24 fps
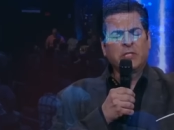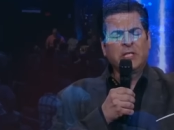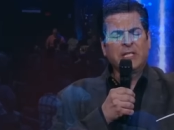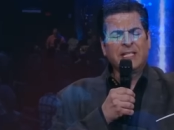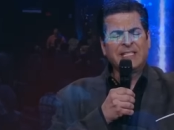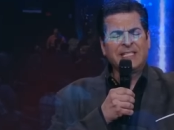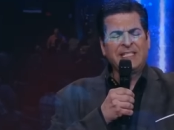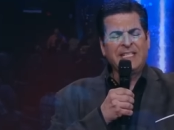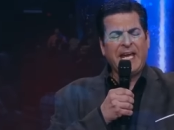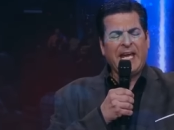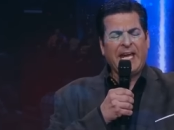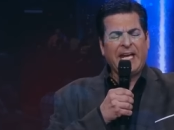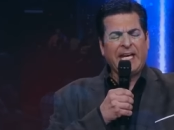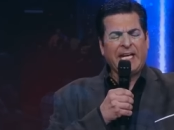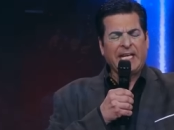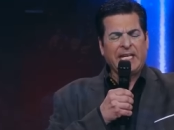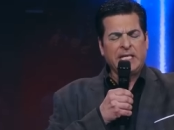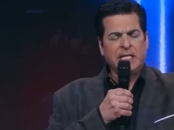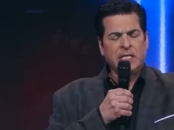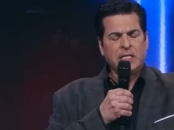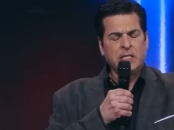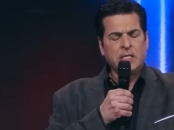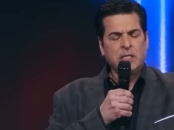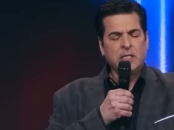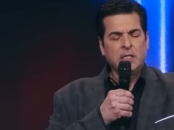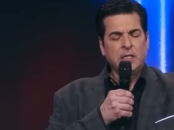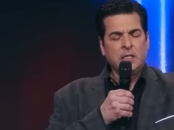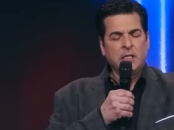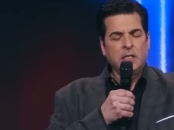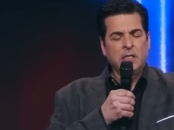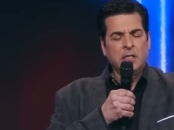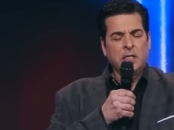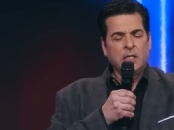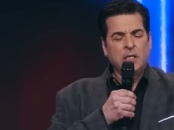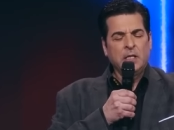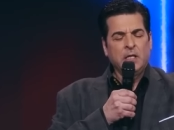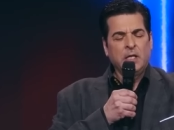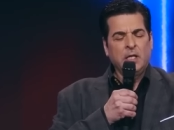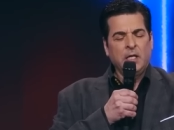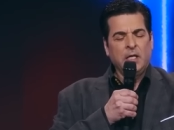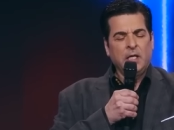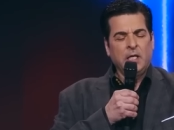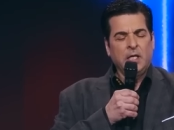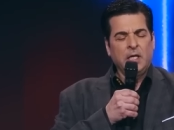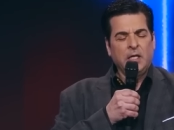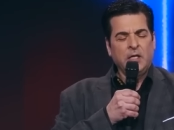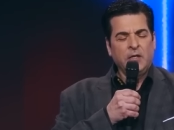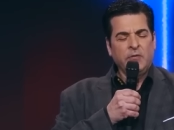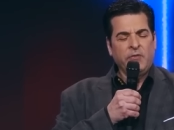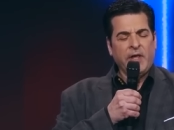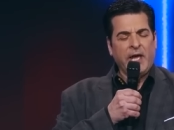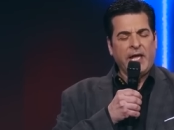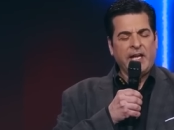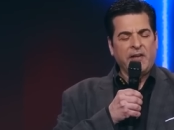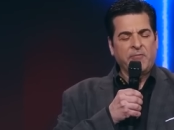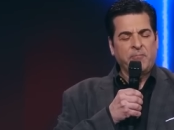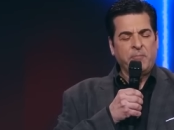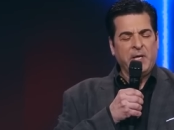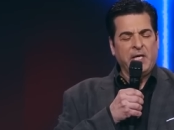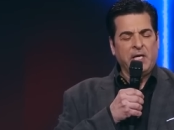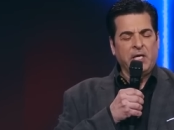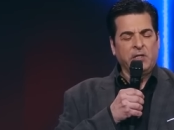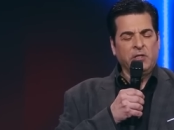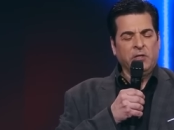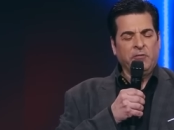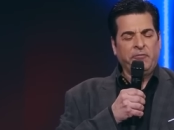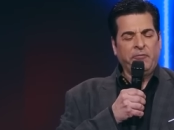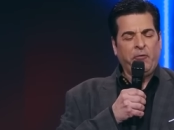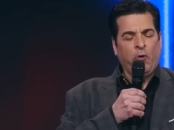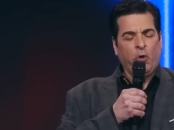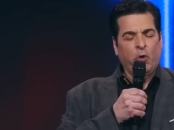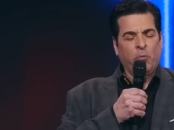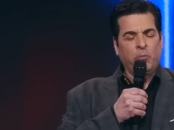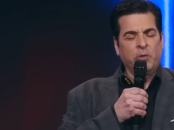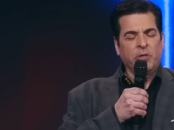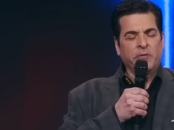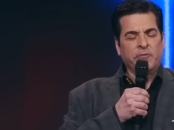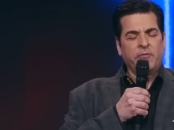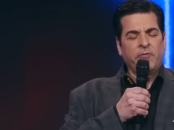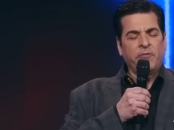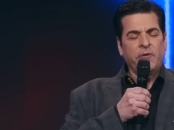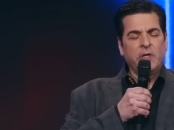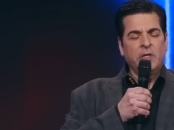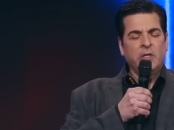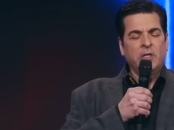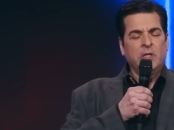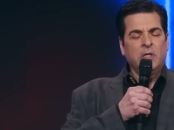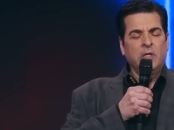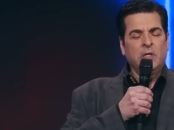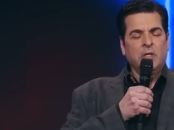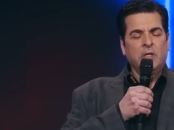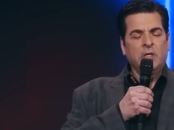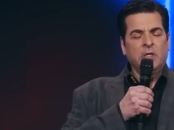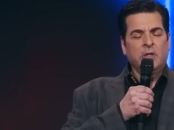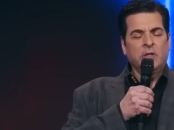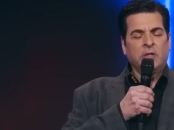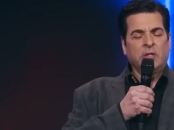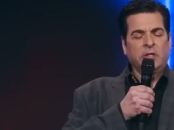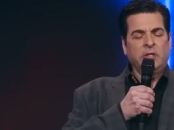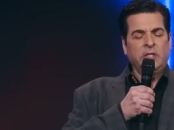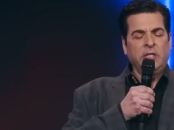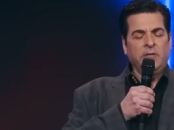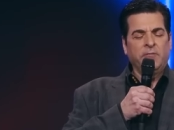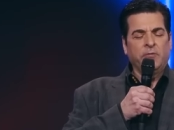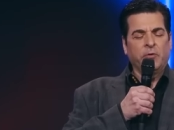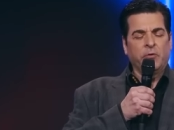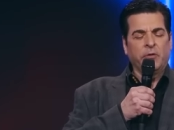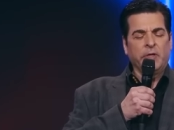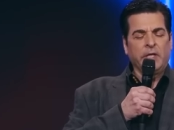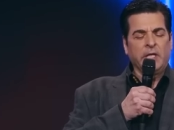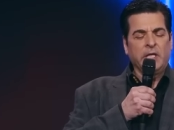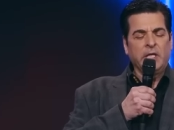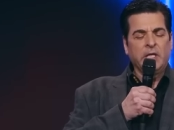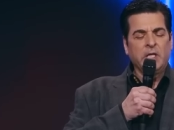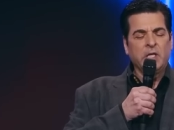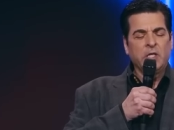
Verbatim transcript: today that have been in the form of thievery,